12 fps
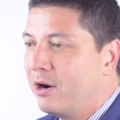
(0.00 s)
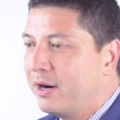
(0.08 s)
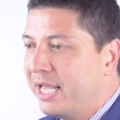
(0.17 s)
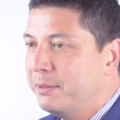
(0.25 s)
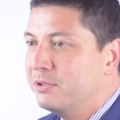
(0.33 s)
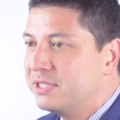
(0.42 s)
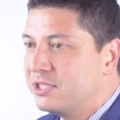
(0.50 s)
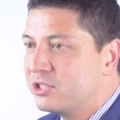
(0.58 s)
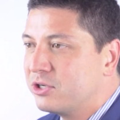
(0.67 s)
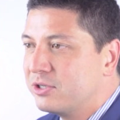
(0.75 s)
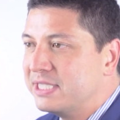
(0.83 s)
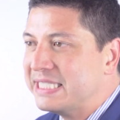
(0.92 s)
are able to
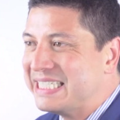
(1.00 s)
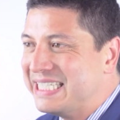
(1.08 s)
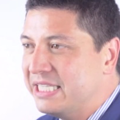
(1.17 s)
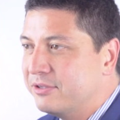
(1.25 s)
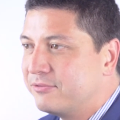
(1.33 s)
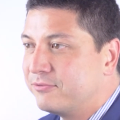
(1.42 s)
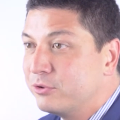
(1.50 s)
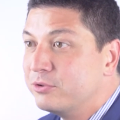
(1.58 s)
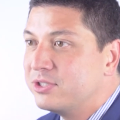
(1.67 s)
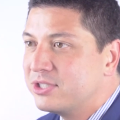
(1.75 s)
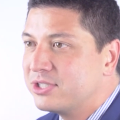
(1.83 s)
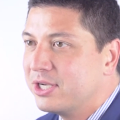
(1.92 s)
start to see the
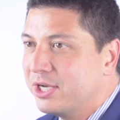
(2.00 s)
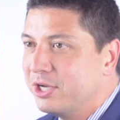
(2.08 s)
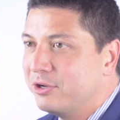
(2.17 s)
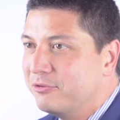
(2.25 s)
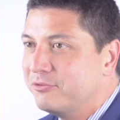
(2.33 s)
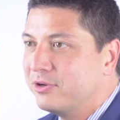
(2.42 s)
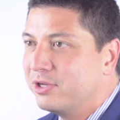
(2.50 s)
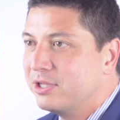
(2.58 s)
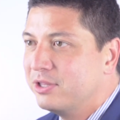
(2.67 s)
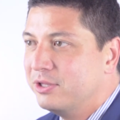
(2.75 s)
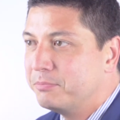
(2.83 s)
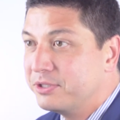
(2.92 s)
fruits of
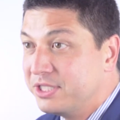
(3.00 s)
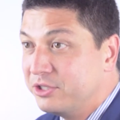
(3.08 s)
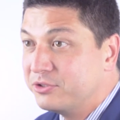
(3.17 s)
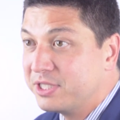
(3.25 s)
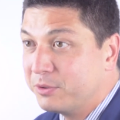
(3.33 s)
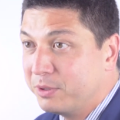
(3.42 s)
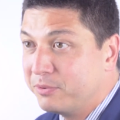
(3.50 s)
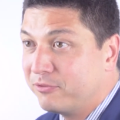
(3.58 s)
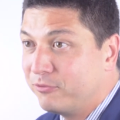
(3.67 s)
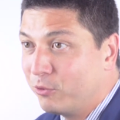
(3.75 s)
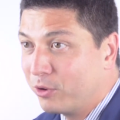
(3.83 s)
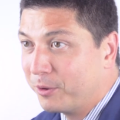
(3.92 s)
the procedures that we
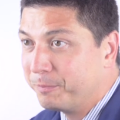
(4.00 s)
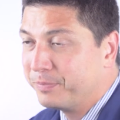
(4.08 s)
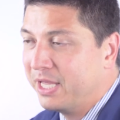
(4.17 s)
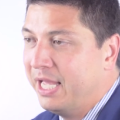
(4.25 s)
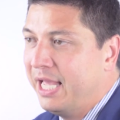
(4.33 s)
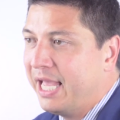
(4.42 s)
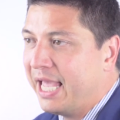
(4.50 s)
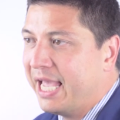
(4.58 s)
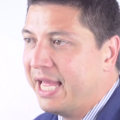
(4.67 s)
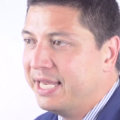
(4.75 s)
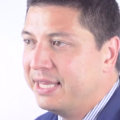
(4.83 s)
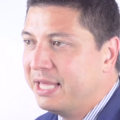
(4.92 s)
perform
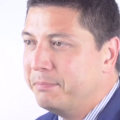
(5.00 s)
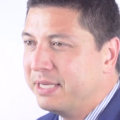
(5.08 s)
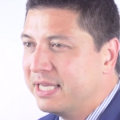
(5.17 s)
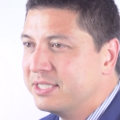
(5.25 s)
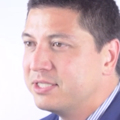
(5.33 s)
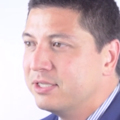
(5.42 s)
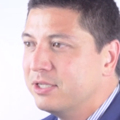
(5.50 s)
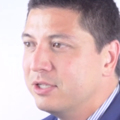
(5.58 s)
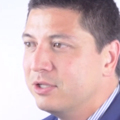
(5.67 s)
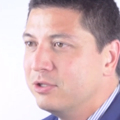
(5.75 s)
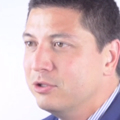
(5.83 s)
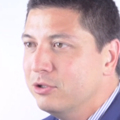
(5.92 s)
and they begin
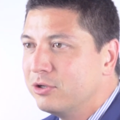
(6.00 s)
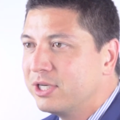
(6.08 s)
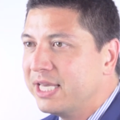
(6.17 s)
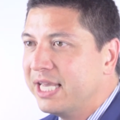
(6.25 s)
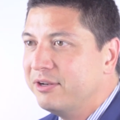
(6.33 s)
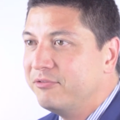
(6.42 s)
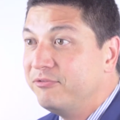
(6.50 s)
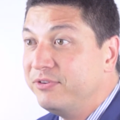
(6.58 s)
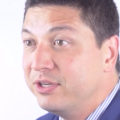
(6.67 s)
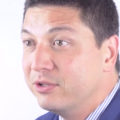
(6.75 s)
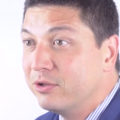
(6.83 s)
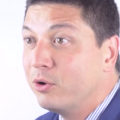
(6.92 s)
to look and
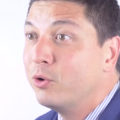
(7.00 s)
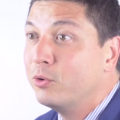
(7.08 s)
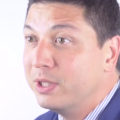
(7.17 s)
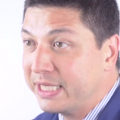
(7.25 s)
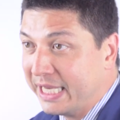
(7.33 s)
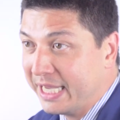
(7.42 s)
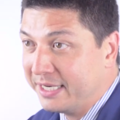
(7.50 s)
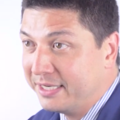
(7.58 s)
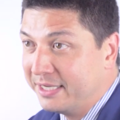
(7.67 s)
feel whole again,